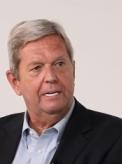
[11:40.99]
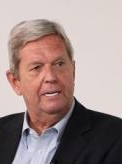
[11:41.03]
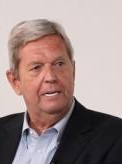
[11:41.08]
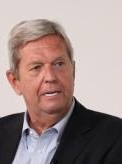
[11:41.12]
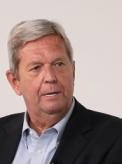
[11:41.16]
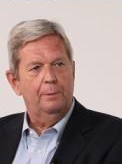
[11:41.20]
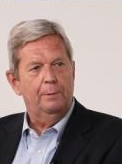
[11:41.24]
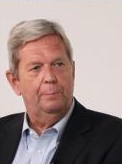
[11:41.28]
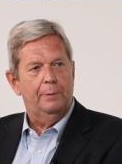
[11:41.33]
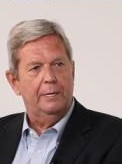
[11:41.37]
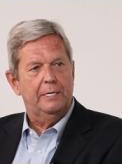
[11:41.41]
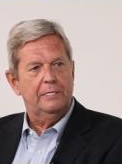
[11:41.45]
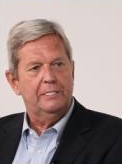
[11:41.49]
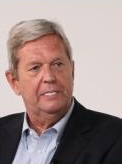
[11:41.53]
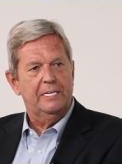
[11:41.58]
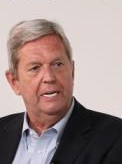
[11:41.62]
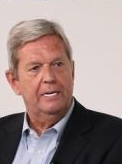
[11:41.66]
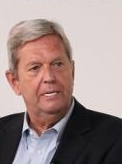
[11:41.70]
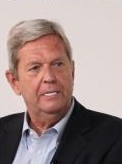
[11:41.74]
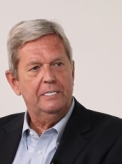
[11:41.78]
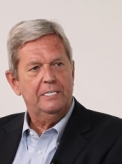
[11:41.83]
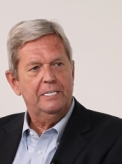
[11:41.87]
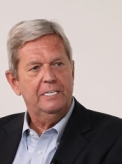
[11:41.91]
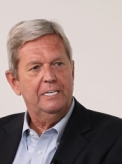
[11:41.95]
in the
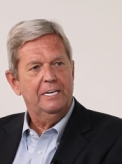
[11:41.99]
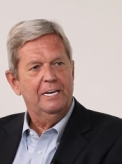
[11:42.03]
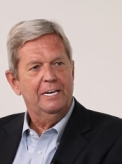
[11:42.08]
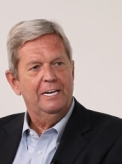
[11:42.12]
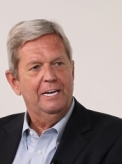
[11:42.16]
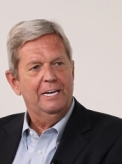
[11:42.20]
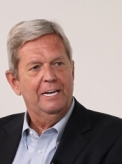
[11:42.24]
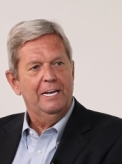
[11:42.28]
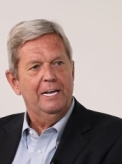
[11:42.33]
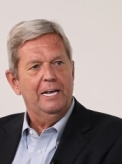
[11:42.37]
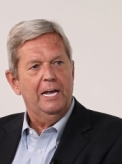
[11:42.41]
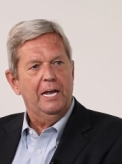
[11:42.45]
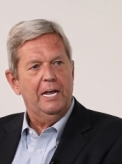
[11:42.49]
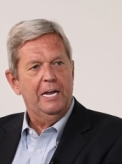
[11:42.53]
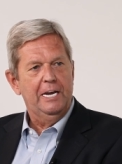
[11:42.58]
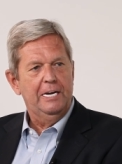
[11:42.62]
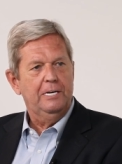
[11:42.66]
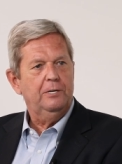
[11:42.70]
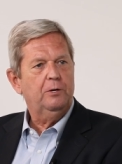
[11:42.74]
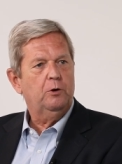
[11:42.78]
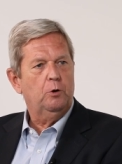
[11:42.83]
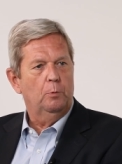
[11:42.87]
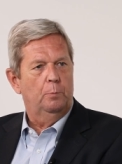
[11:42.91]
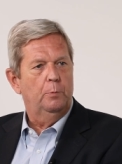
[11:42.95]
business, in
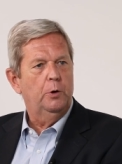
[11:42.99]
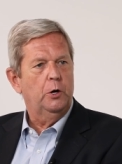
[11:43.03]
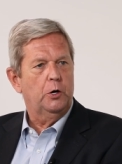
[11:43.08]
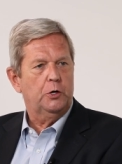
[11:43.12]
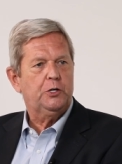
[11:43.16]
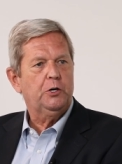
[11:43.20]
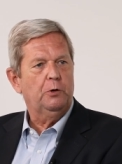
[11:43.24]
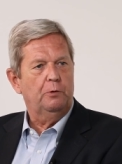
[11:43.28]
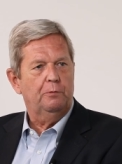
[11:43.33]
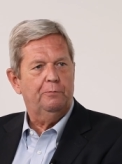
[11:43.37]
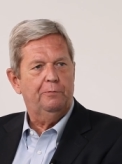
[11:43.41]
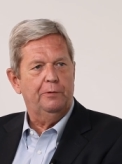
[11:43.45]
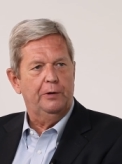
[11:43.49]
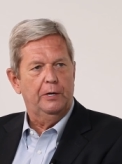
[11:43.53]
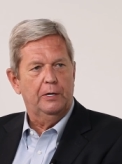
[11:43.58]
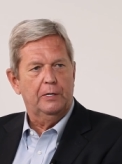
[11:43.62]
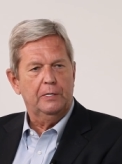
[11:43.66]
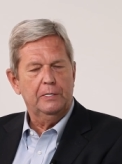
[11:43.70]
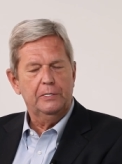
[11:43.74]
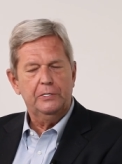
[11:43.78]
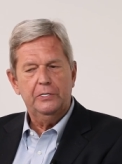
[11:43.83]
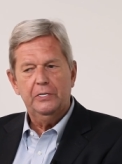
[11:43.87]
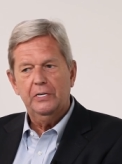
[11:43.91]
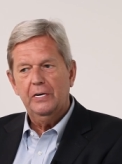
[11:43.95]
yeah. commercial
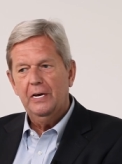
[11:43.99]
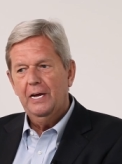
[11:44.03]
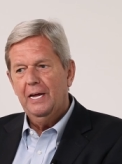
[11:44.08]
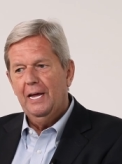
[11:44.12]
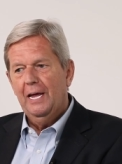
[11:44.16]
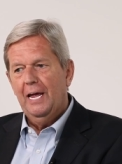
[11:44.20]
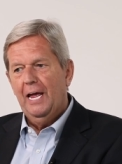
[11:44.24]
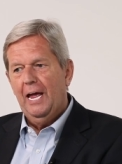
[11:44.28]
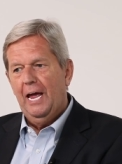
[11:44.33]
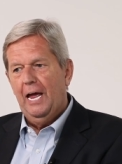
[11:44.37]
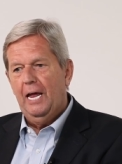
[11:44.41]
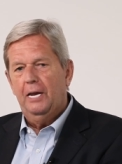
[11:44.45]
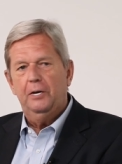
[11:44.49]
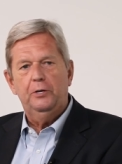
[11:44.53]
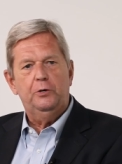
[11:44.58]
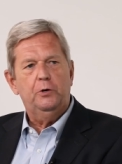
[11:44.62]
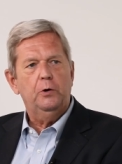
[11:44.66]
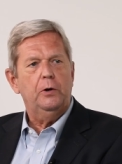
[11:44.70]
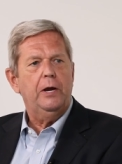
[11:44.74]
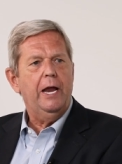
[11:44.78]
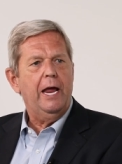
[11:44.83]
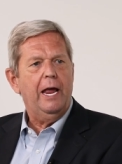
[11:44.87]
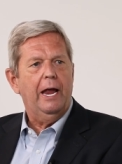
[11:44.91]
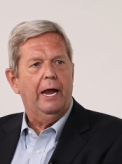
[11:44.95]
fields, and
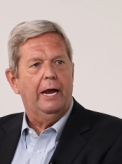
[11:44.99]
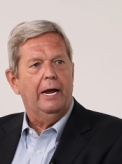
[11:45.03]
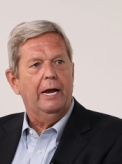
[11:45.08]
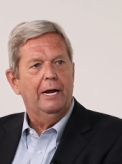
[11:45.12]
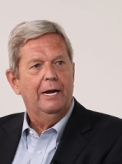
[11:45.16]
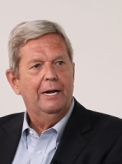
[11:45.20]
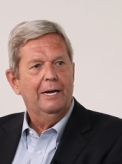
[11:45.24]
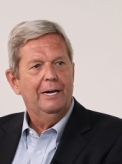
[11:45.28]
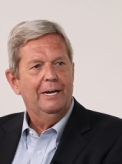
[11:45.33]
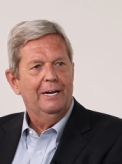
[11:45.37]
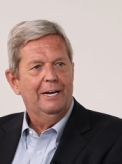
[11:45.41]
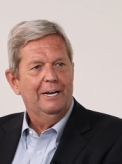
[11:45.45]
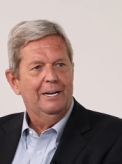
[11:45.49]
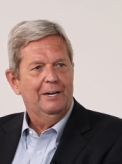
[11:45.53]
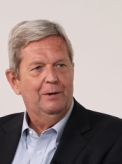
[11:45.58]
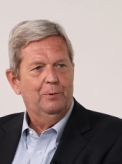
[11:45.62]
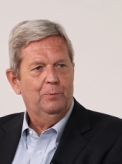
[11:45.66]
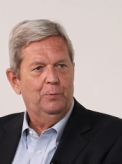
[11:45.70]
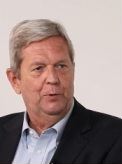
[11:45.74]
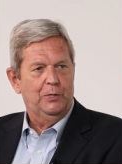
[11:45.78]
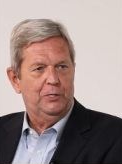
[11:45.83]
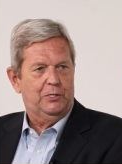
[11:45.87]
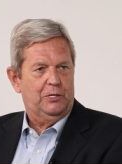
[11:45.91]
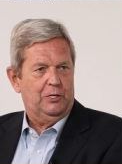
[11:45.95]
today,
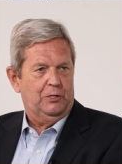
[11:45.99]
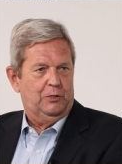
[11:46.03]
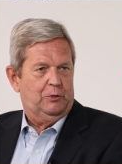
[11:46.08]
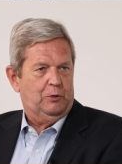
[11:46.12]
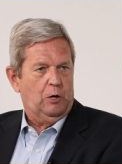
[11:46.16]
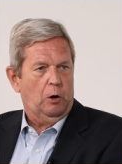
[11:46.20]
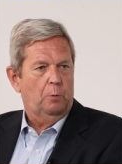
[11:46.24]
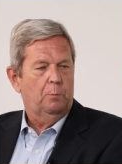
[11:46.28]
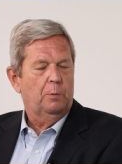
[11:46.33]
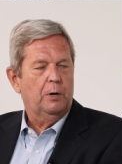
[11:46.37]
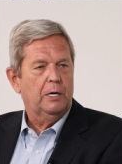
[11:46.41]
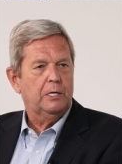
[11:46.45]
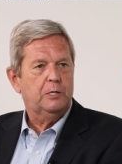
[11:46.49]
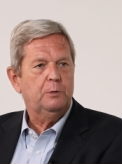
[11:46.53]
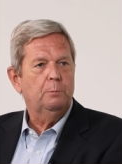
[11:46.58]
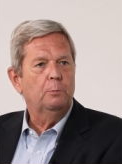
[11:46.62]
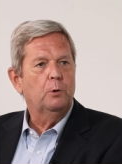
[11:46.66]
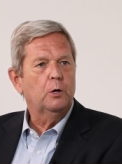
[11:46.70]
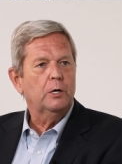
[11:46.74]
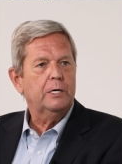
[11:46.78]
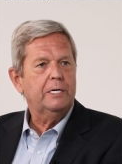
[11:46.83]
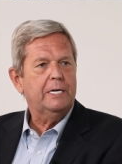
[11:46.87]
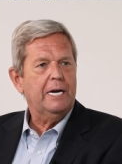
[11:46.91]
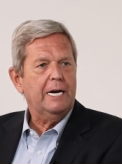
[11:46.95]
which is so much
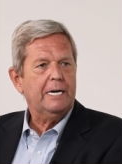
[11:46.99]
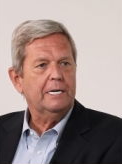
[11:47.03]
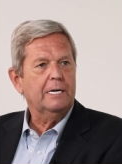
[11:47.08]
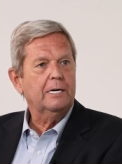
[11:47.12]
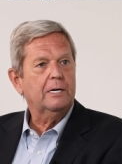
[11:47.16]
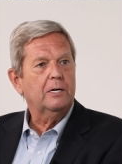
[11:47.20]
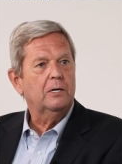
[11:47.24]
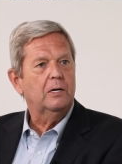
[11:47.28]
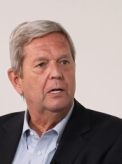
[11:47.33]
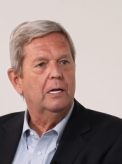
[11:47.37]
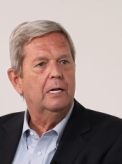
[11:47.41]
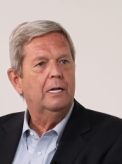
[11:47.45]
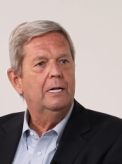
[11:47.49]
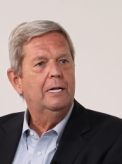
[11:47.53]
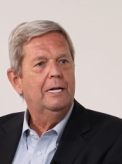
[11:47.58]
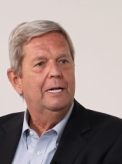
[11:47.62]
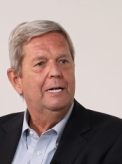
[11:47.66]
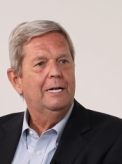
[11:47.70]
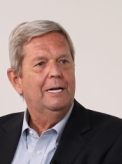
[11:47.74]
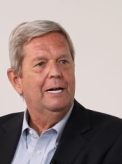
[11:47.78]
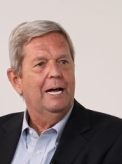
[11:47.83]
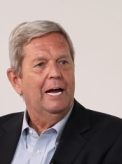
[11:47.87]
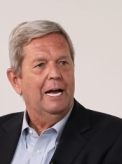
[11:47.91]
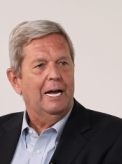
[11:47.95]
more technical
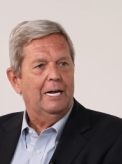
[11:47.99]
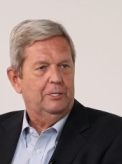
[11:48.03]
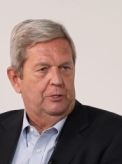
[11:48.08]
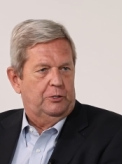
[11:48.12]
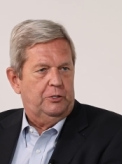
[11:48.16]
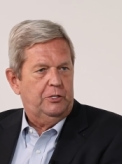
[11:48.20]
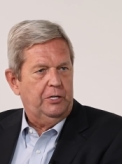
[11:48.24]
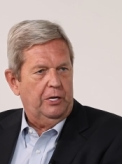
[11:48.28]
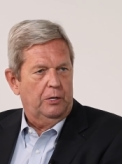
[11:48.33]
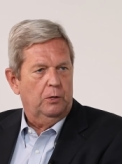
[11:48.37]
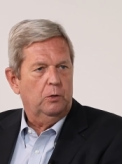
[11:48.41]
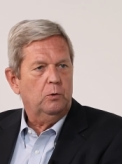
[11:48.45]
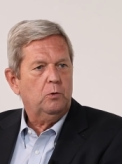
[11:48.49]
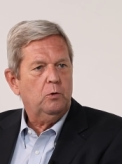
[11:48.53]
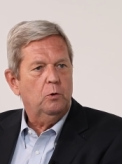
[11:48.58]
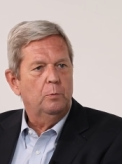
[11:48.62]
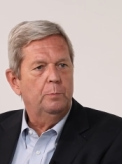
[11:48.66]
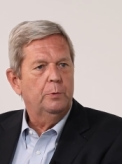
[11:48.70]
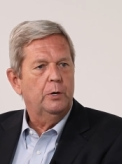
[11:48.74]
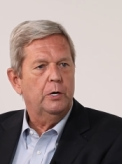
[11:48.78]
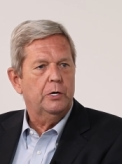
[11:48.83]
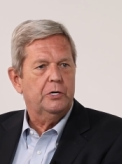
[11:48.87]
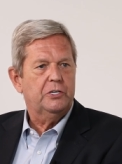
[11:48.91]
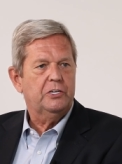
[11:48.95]
and still
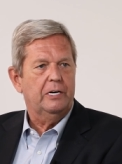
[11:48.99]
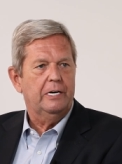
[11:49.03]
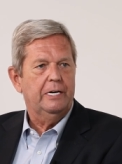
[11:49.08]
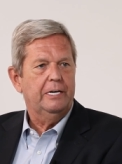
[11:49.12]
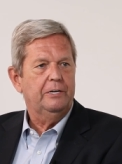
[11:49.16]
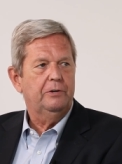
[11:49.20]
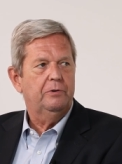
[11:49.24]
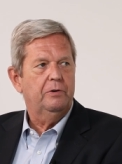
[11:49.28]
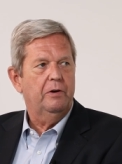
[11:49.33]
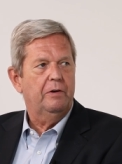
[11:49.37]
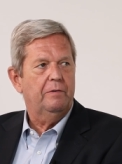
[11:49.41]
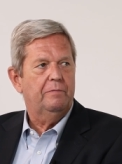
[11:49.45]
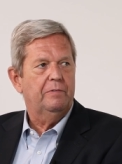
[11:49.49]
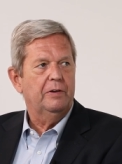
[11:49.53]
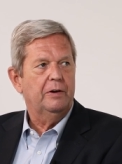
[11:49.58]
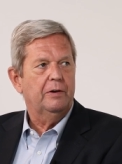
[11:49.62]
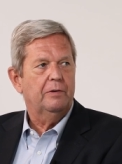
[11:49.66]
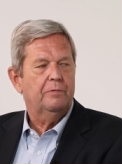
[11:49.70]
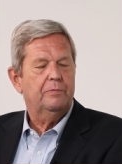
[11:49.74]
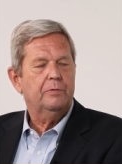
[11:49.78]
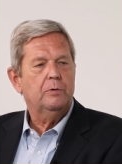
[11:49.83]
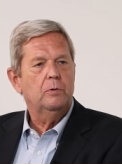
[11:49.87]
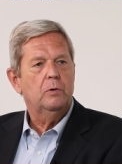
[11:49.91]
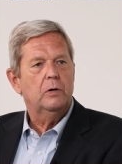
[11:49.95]
commercially driven,
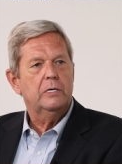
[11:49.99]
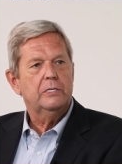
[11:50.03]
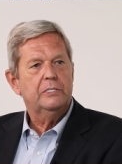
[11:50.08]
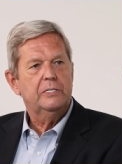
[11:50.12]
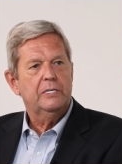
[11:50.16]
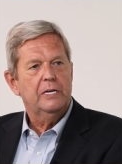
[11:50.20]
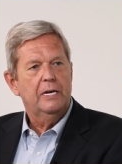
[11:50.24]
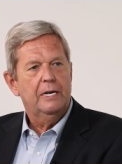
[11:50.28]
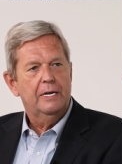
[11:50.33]
of course.